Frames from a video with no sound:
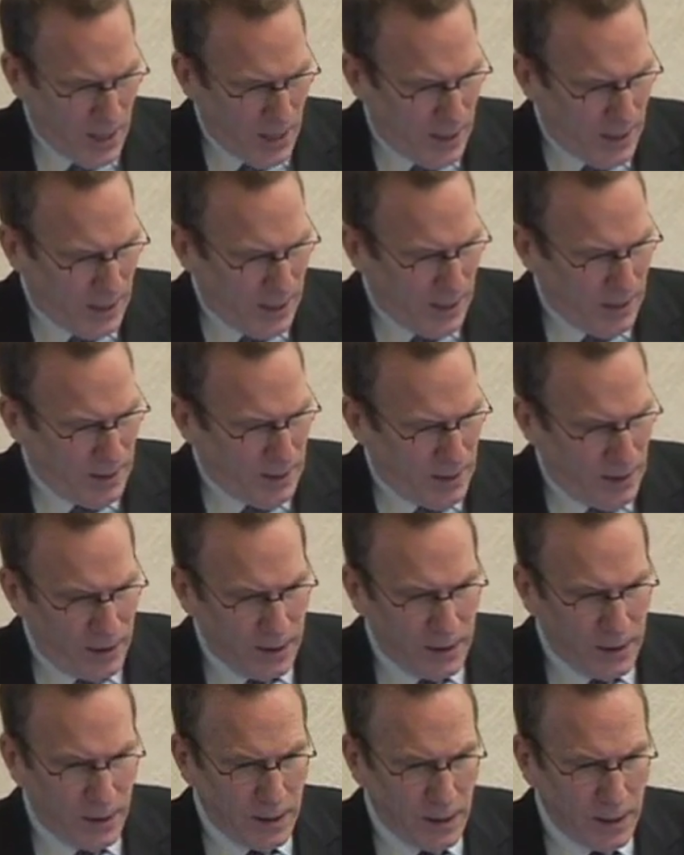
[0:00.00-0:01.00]
Uh,
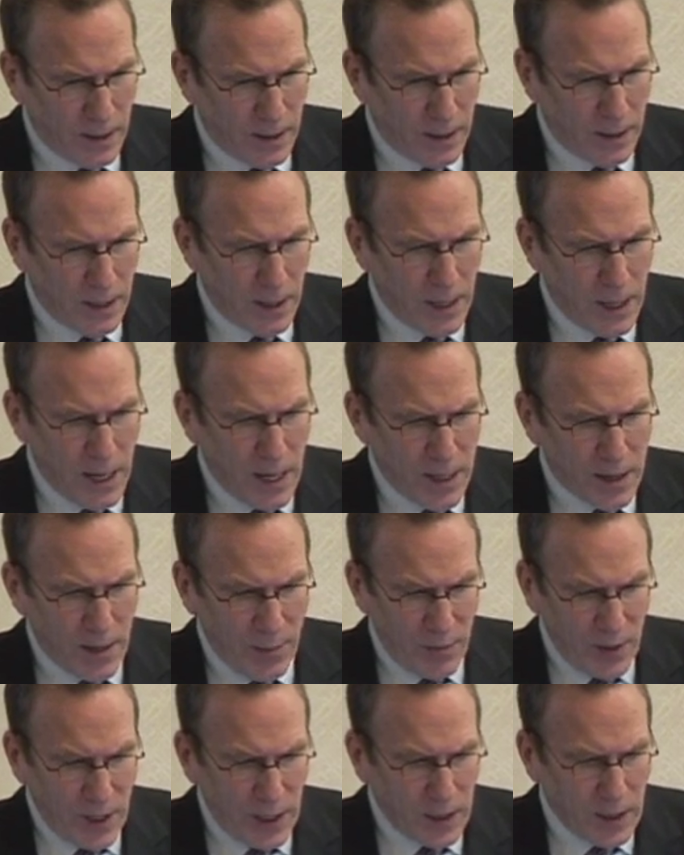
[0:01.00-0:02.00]
the
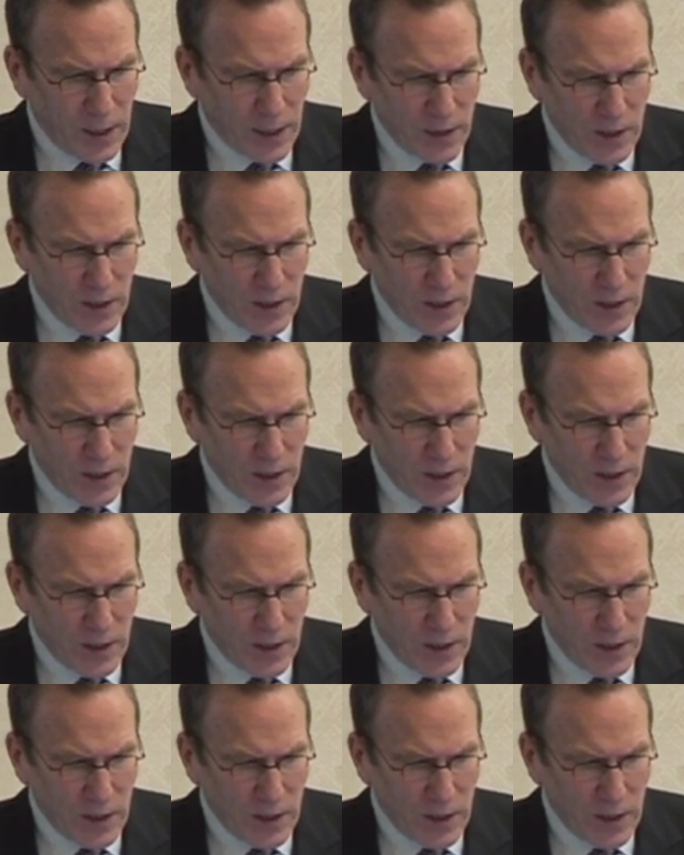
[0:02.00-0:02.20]
peak